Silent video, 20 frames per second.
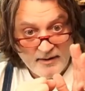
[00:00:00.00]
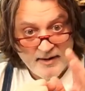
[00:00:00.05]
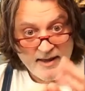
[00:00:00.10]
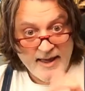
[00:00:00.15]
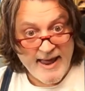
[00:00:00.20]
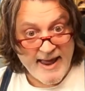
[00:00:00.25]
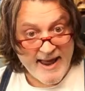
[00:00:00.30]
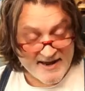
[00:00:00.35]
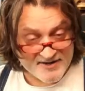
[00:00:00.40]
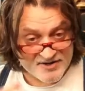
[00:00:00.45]

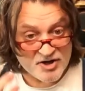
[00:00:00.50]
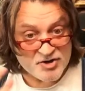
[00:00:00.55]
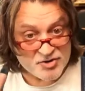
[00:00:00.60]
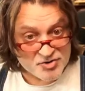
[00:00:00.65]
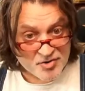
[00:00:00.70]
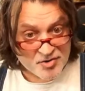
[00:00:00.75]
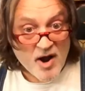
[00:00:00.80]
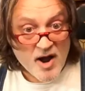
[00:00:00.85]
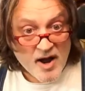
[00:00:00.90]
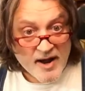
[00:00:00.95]
as it
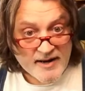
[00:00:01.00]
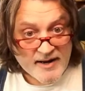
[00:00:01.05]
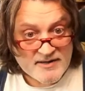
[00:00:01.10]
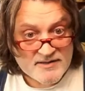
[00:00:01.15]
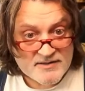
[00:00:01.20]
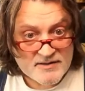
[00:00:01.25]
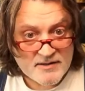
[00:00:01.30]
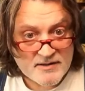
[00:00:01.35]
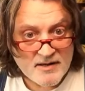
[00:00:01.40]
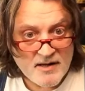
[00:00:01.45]

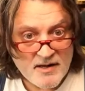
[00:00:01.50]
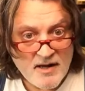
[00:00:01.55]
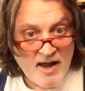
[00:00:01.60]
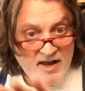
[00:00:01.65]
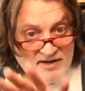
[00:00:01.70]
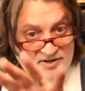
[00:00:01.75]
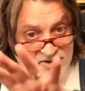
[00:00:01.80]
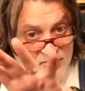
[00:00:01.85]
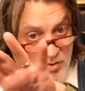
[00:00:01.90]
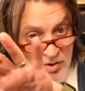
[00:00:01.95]
dries.
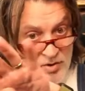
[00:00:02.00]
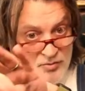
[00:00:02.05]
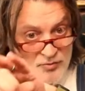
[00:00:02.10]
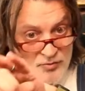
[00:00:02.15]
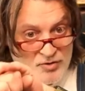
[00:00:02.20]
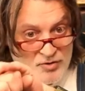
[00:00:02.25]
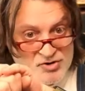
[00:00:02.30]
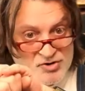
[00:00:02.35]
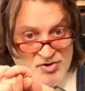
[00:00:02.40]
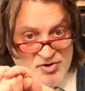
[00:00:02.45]
And so it'll
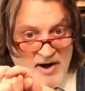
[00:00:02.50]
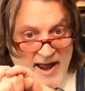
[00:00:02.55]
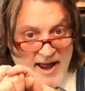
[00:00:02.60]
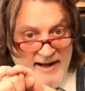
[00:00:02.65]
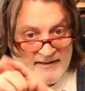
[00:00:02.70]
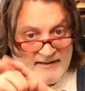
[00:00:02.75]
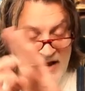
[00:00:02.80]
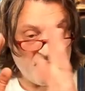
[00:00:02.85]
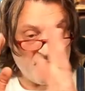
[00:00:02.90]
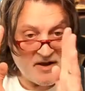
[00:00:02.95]

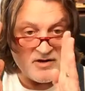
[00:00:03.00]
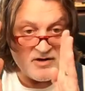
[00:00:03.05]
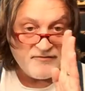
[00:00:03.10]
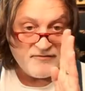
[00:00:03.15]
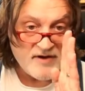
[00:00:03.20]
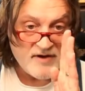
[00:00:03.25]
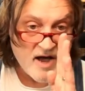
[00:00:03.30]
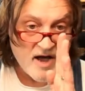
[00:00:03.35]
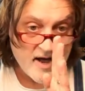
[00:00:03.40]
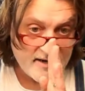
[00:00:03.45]
retract, and then you've
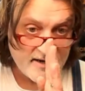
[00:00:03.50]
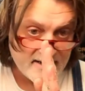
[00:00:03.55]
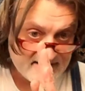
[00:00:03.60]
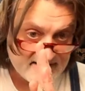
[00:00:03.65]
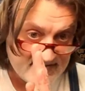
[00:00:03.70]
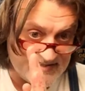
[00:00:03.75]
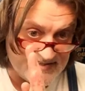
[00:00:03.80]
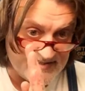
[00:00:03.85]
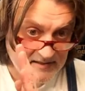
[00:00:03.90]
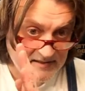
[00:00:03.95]
got a
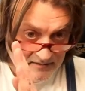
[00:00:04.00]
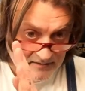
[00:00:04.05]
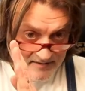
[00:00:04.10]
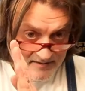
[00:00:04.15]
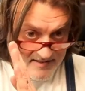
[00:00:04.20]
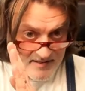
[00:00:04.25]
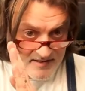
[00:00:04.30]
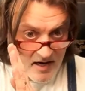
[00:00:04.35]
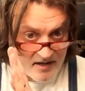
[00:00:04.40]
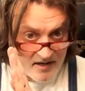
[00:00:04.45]
sealed
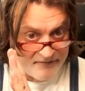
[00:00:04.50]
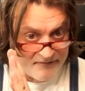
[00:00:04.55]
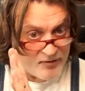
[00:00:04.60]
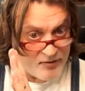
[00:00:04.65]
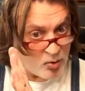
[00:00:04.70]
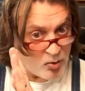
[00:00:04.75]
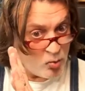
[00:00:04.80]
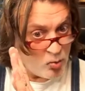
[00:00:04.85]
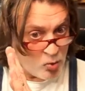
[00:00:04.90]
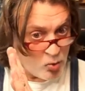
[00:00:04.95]
side of
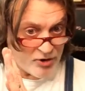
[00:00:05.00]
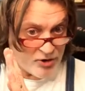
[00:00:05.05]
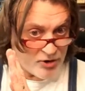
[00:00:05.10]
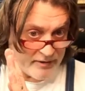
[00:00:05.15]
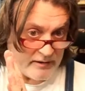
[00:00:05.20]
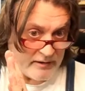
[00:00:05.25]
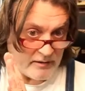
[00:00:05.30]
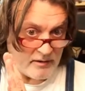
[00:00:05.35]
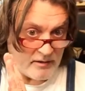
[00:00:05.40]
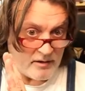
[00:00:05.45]
your
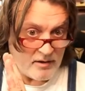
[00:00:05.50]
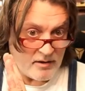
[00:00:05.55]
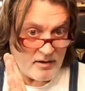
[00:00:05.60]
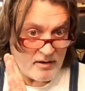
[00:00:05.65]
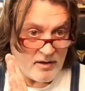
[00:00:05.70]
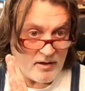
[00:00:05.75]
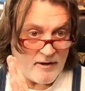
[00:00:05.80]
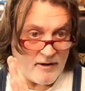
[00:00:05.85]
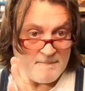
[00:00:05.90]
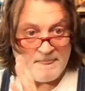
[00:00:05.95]
wood
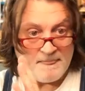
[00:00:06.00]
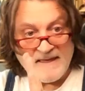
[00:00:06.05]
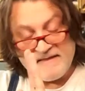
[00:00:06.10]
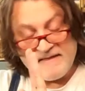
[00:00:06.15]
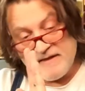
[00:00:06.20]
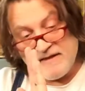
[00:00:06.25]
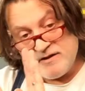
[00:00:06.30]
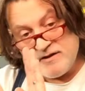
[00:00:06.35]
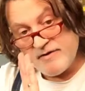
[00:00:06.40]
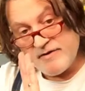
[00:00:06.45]
and
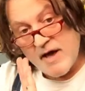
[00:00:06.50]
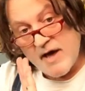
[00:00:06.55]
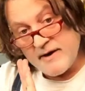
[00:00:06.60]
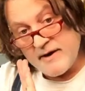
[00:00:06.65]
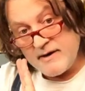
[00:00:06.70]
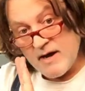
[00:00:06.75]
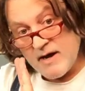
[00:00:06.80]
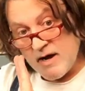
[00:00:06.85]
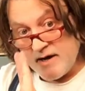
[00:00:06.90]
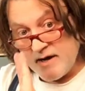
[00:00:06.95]
then you've got
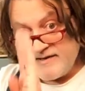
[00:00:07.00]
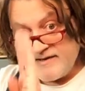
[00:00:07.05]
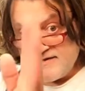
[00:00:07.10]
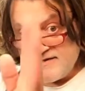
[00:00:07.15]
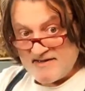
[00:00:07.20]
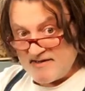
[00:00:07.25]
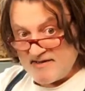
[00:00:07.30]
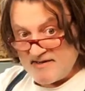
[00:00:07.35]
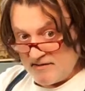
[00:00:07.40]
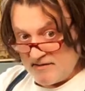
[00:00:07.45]
an
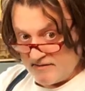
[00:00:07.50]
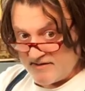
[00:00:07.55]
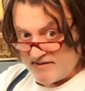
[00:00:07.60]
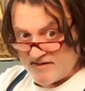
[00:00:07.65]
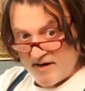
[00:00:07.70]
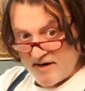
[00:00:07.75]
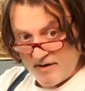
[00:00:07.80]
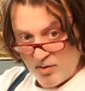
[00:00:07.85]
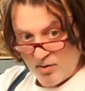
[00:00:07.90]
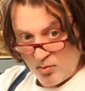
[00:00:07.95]
unsealed side
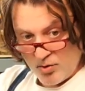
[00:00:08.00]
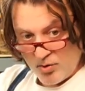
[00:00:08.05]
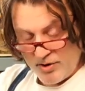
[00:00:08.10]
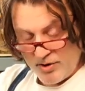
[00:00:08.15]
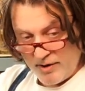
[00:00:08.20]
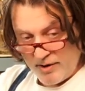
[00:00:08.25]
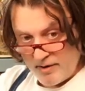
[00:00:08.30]
of your wood.